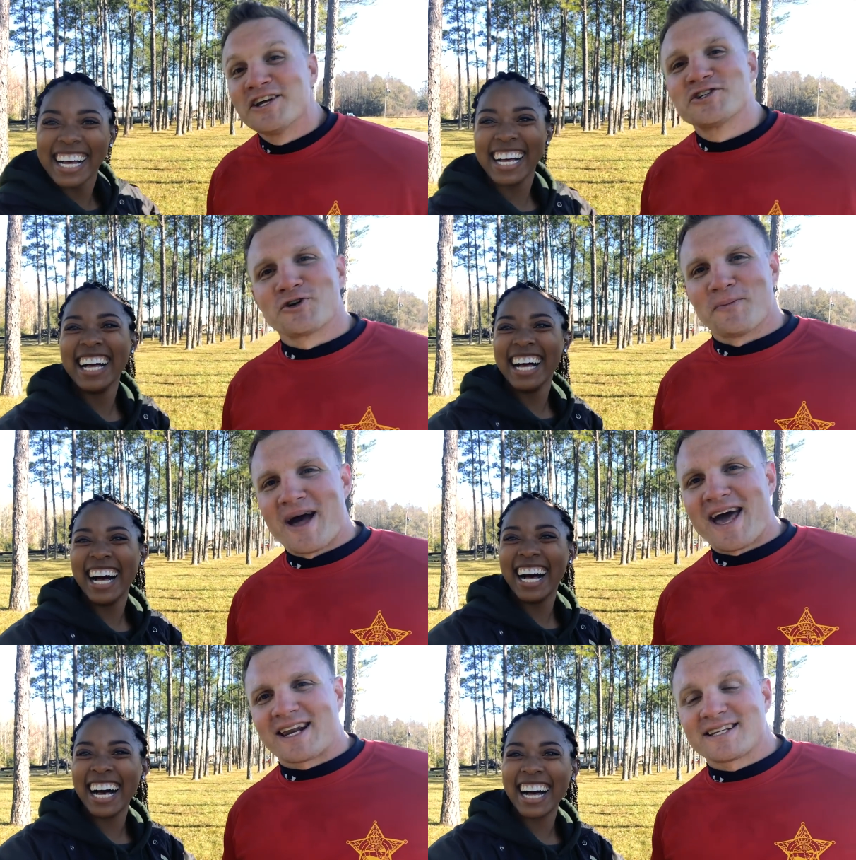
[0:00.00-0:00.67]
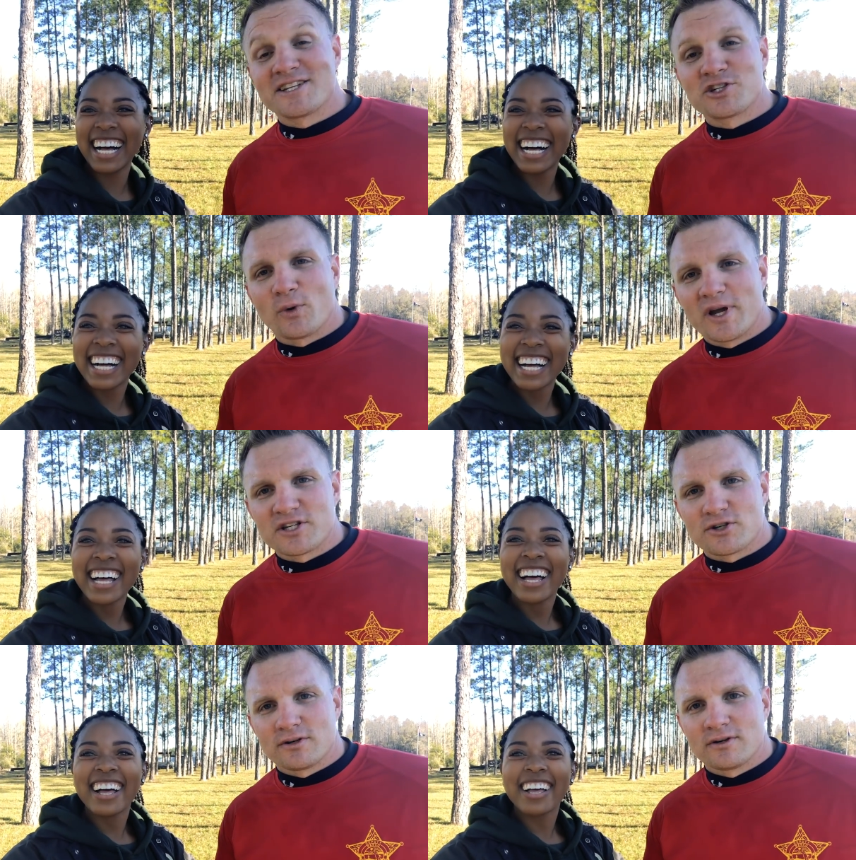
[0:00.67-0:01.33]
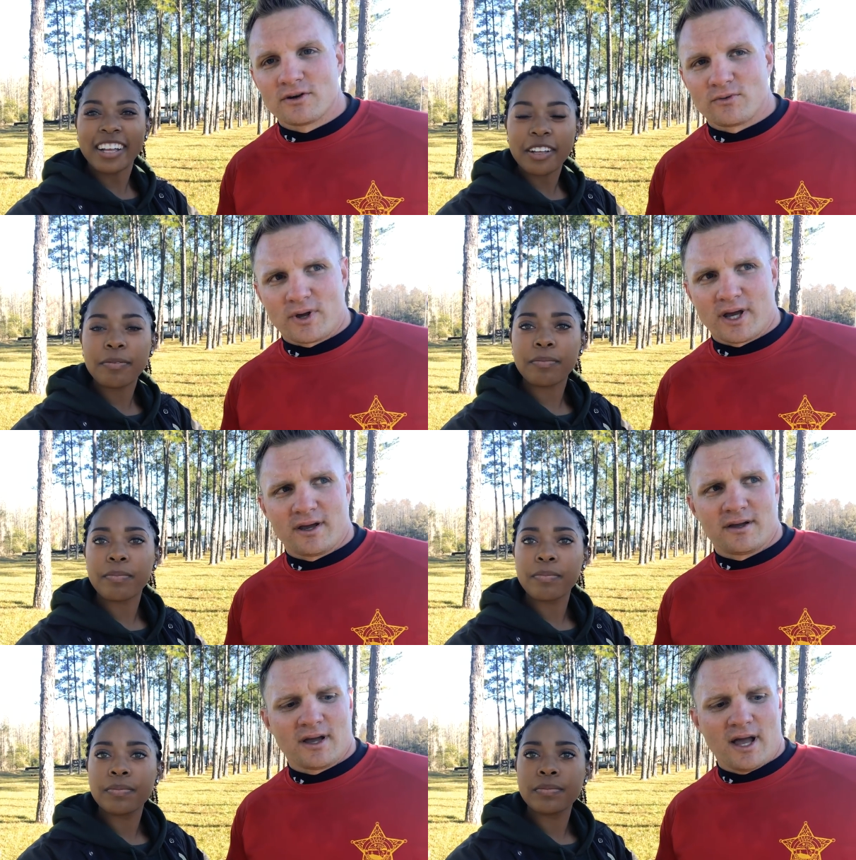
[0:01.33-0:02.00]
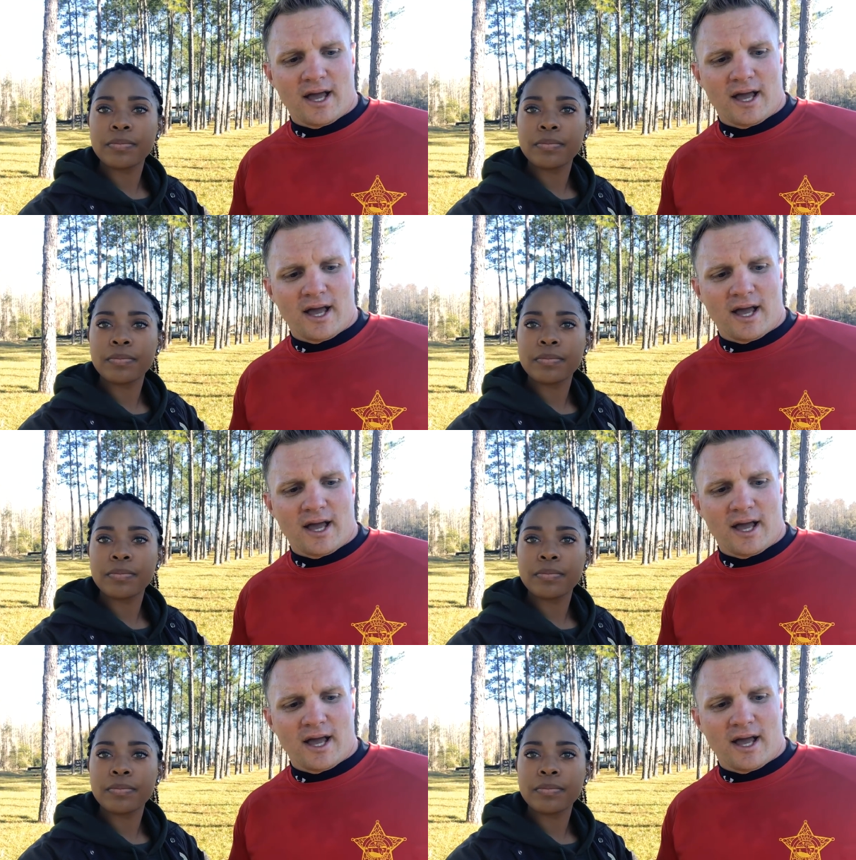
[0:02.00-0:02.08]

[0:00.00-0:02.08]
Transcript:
Speaker 1: dramatic situation, mm-hmm. okay?